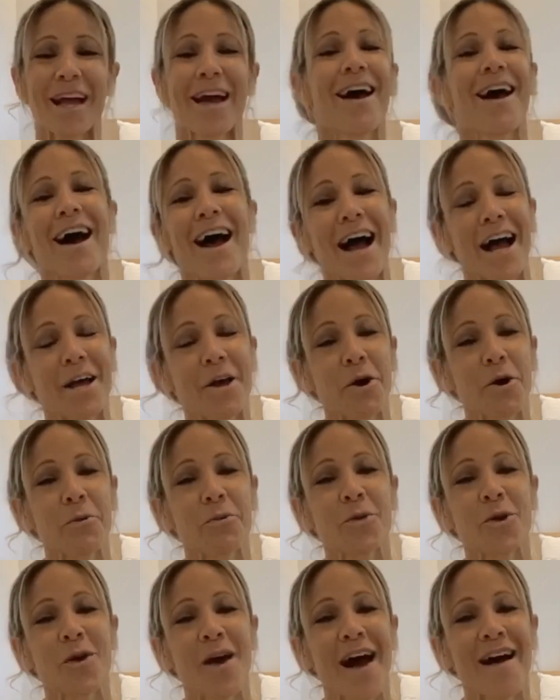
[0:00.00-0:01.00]
I hope
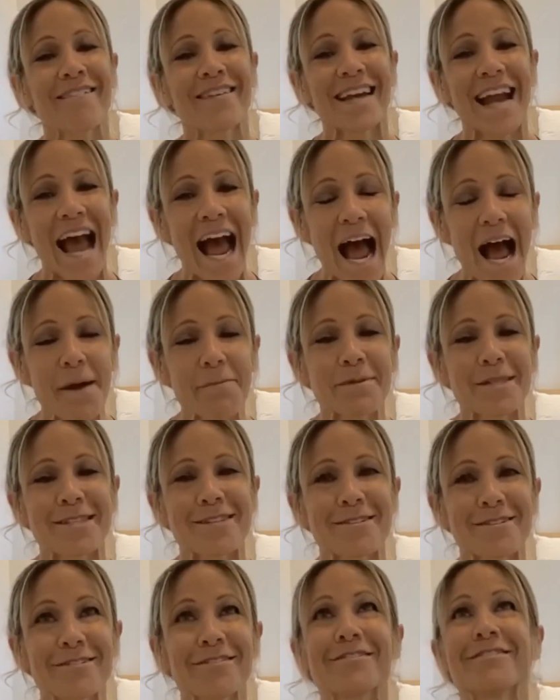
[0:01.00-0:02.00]
you have an
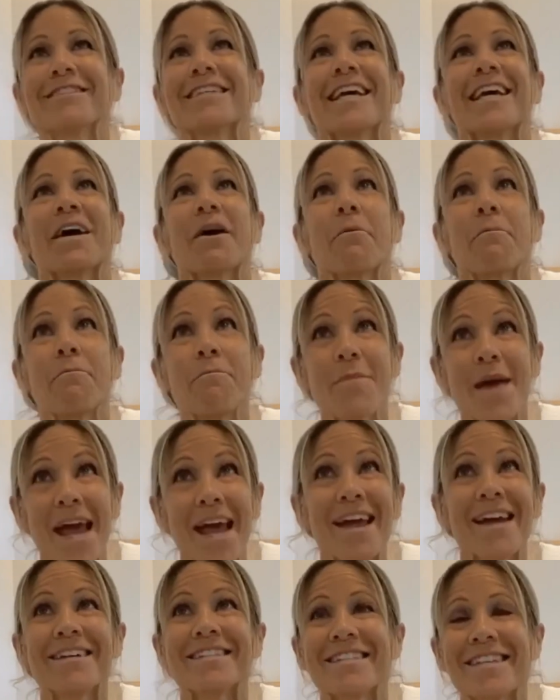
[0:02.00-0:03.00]
absolutely
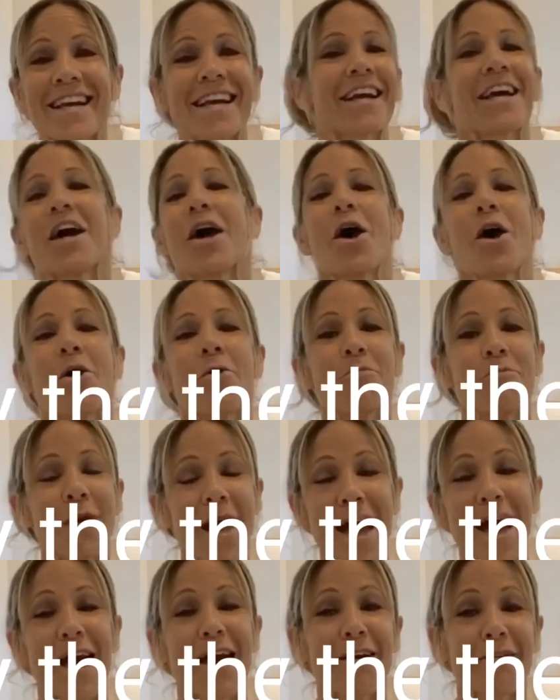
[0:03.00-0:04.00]
amazing
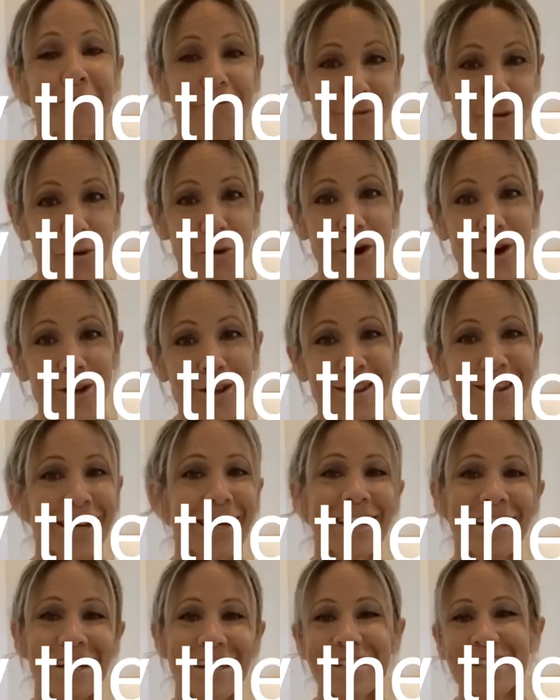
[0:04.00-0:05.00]
May 4th.
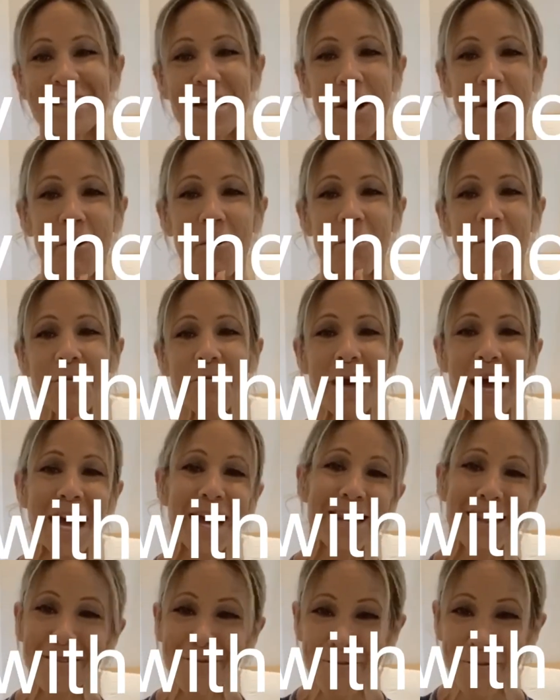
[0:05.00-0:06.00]
So May
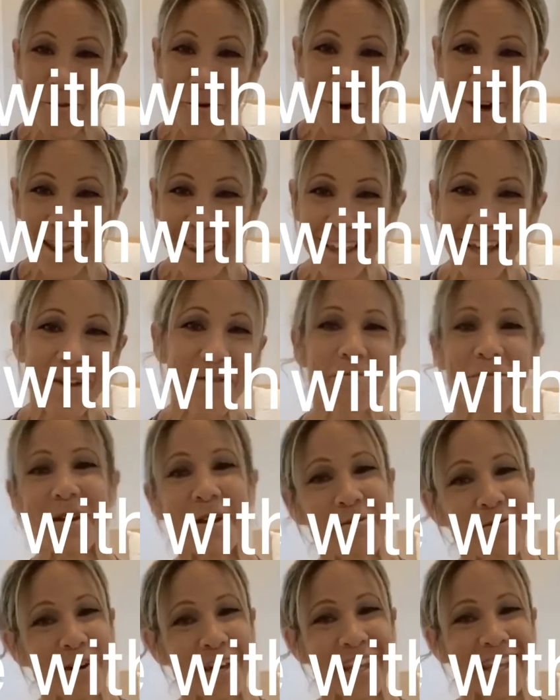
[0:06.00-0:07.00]
the 4th be
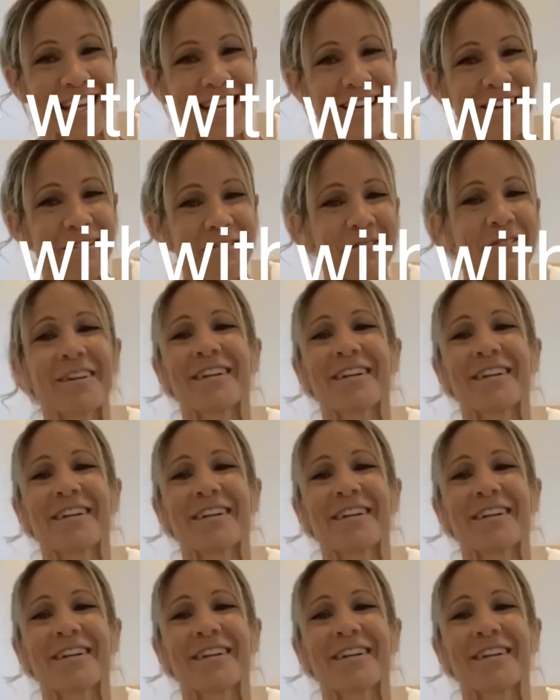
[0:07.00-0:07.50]
with you.